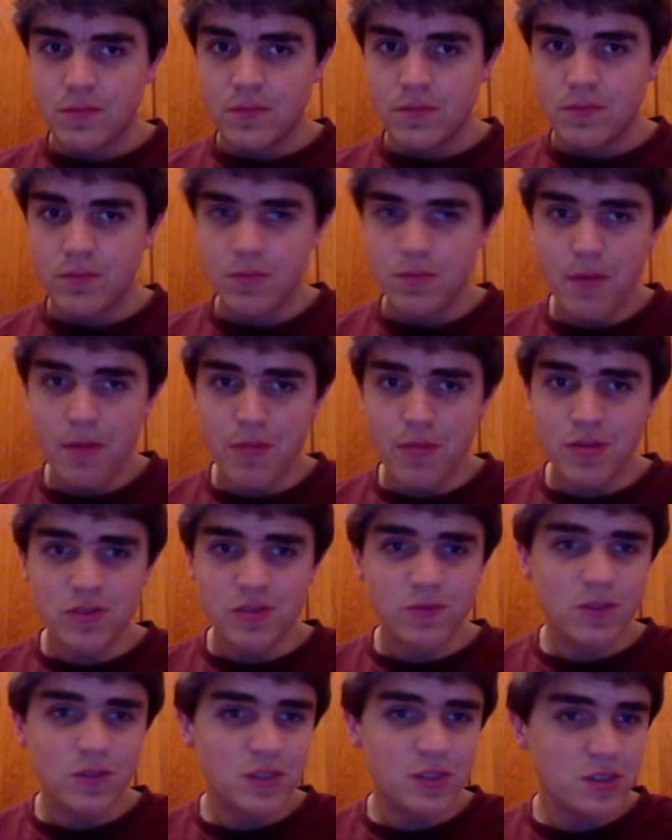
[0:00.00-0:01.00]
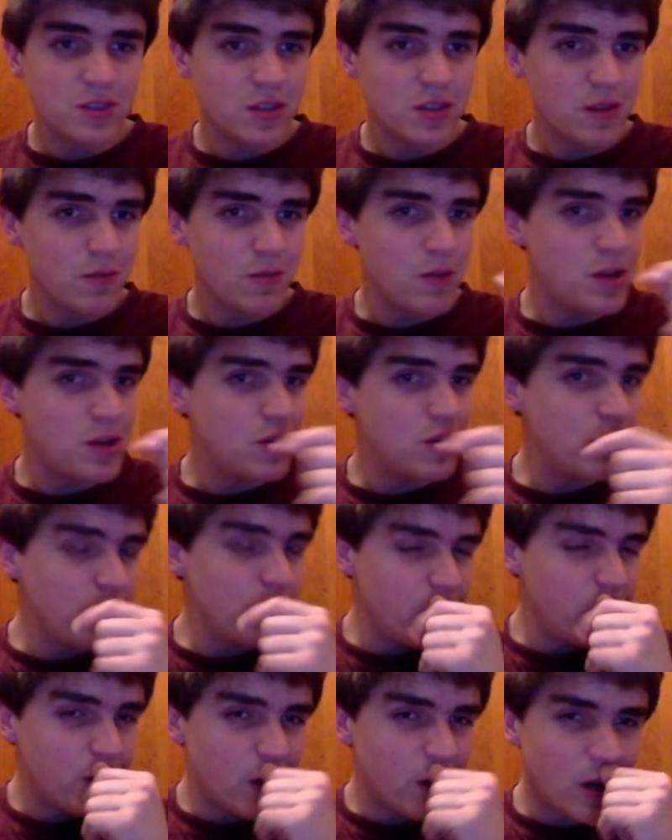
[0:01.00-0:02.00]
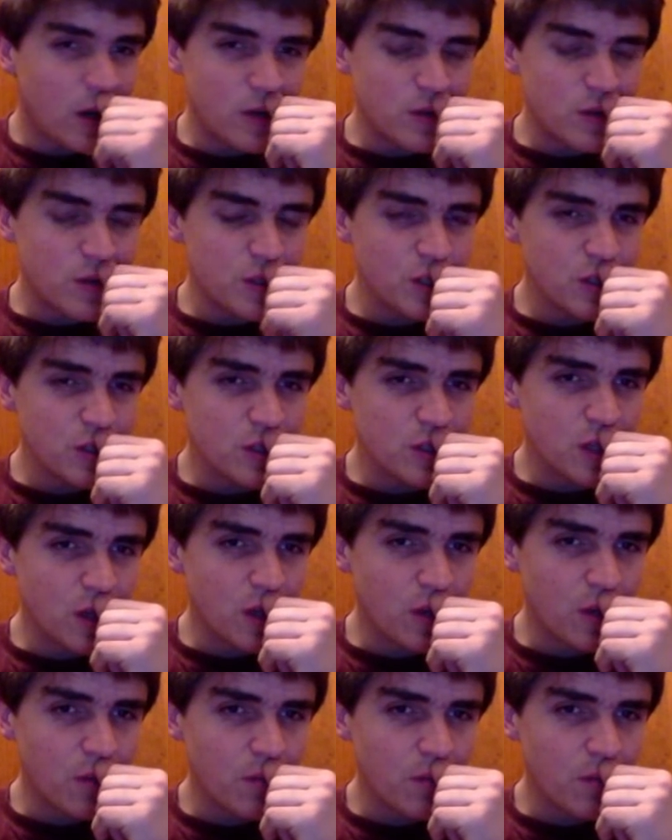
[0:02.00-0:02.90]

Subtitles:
But remember, this wasn't something we knew even 100 years ago.